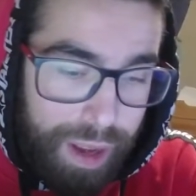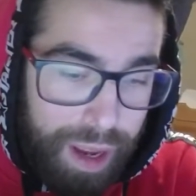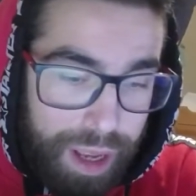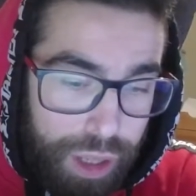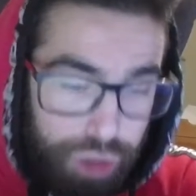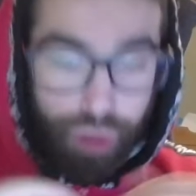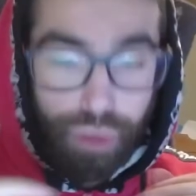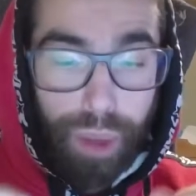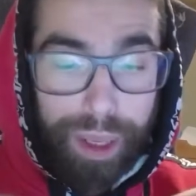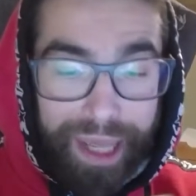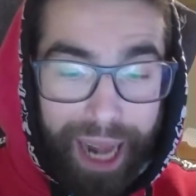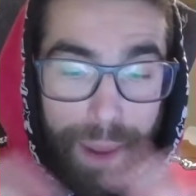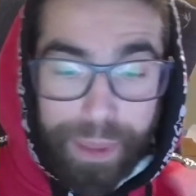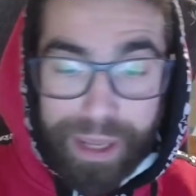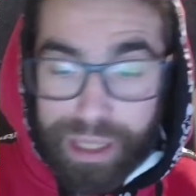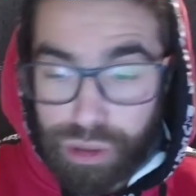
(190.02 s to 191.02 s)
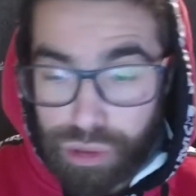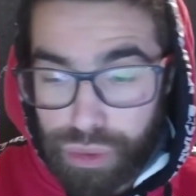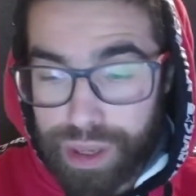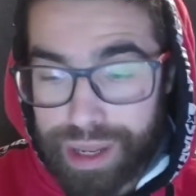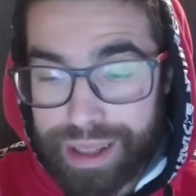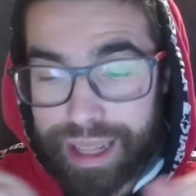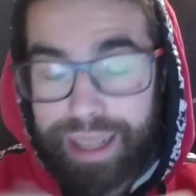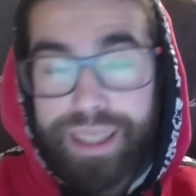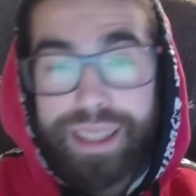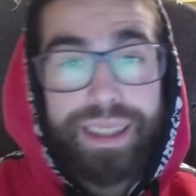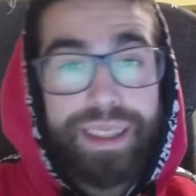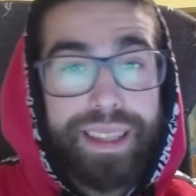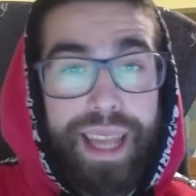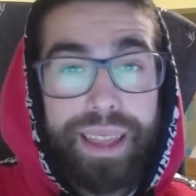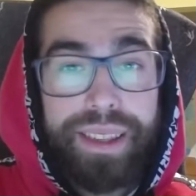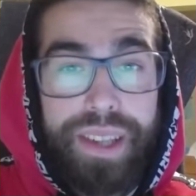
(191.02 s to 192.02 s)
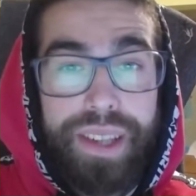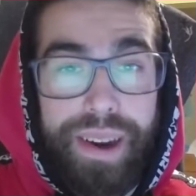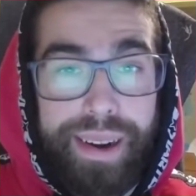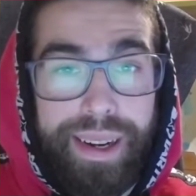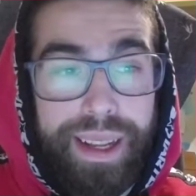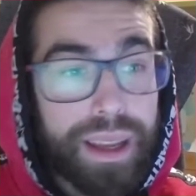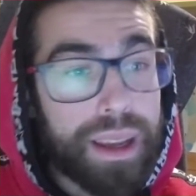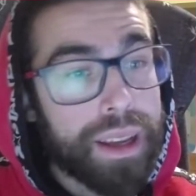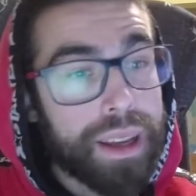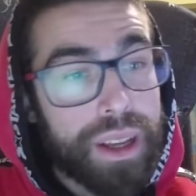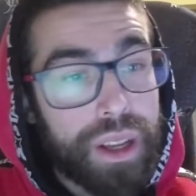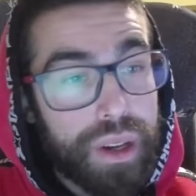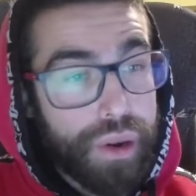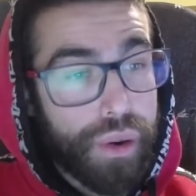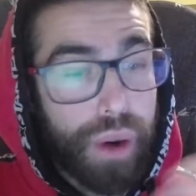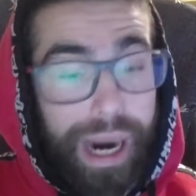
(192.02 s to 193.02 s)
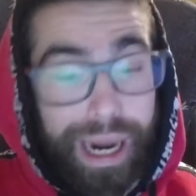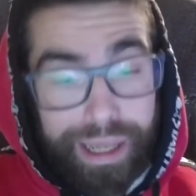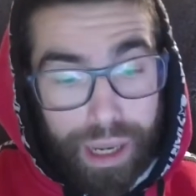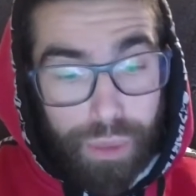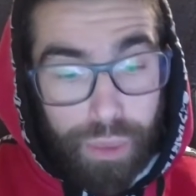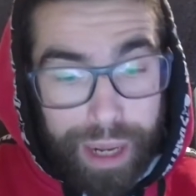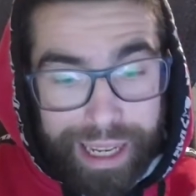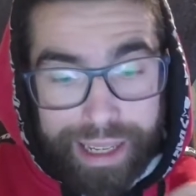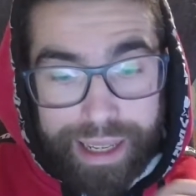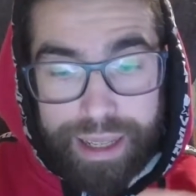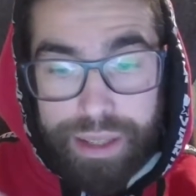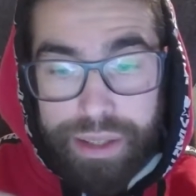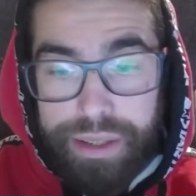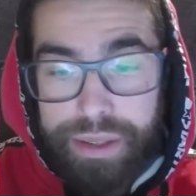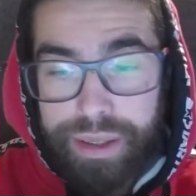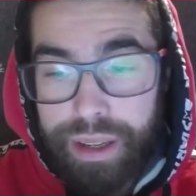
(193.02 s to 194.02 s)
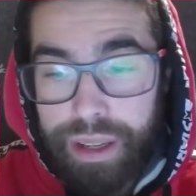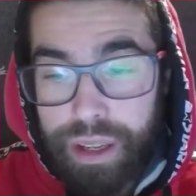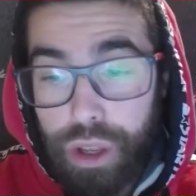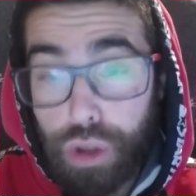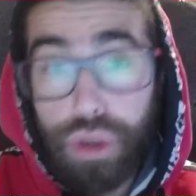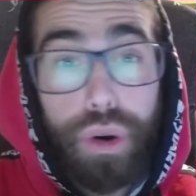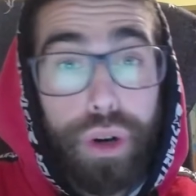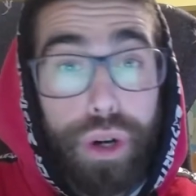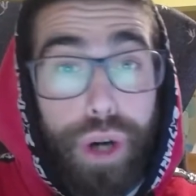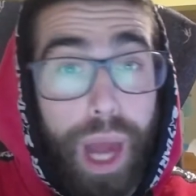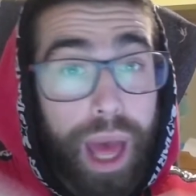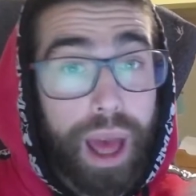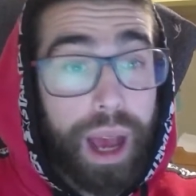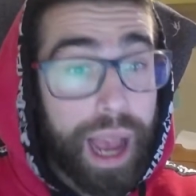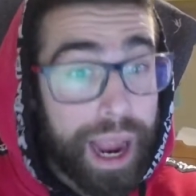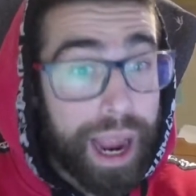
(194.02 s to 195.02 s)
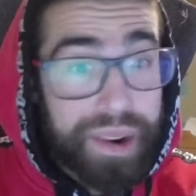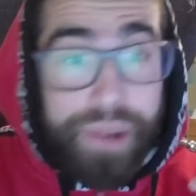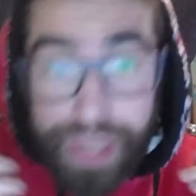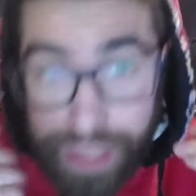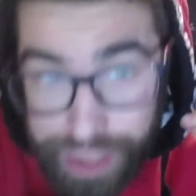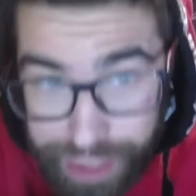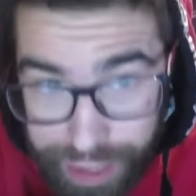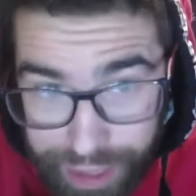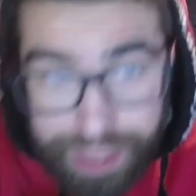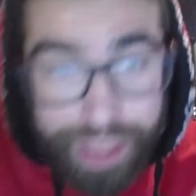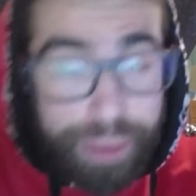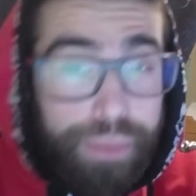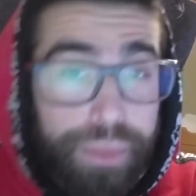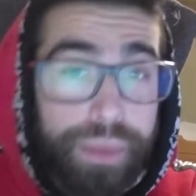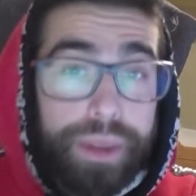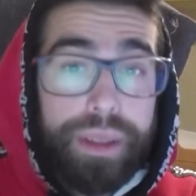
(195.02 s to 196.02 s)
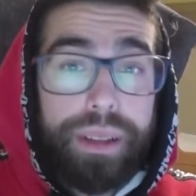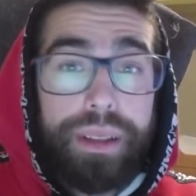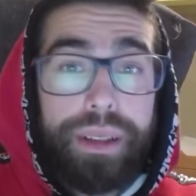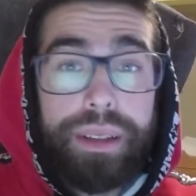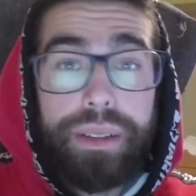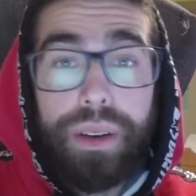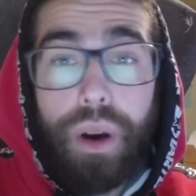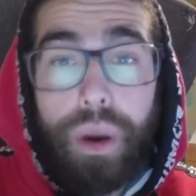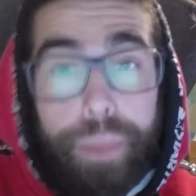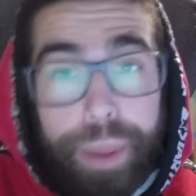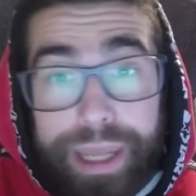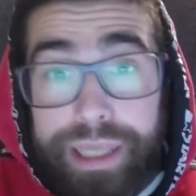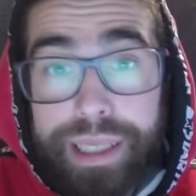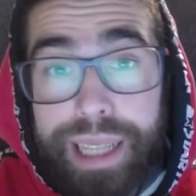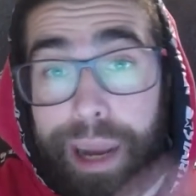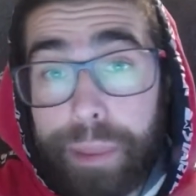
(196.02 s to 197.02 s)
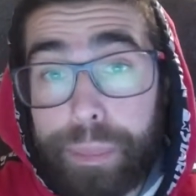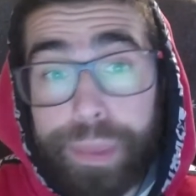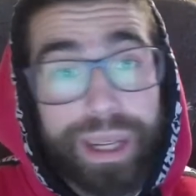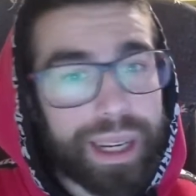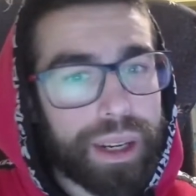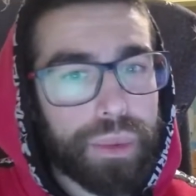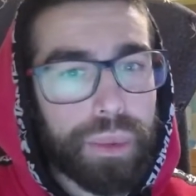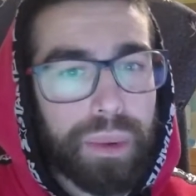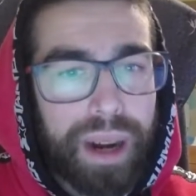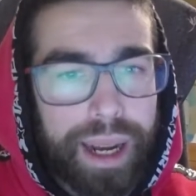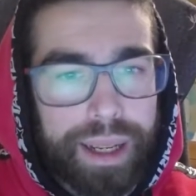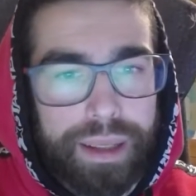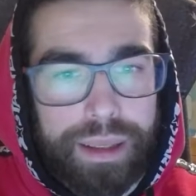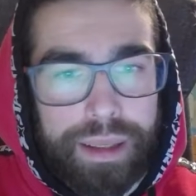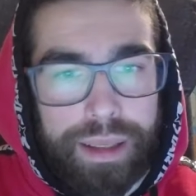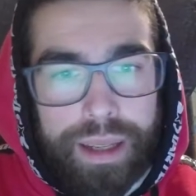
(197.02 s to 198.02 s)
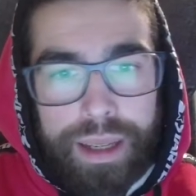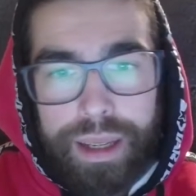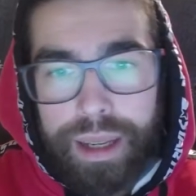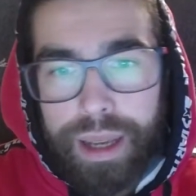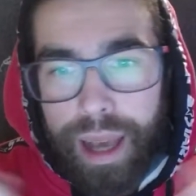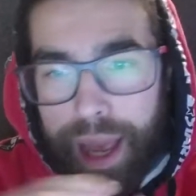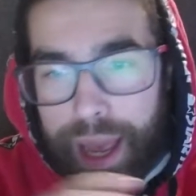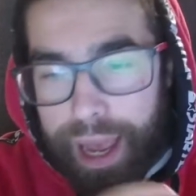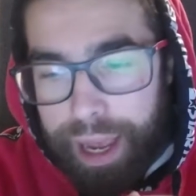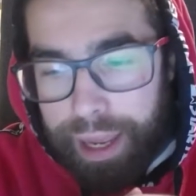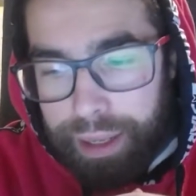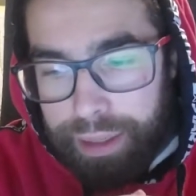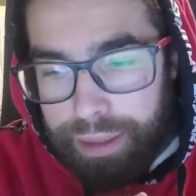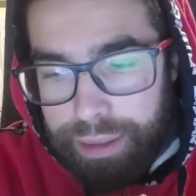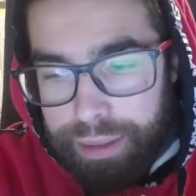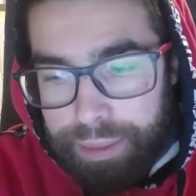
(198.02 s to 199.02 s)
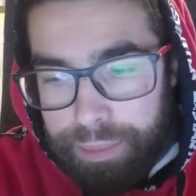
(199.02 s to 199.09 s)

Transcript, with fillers: So what happens during that, that journey? Your heart awakens, your uh, energy system opens up really wide, and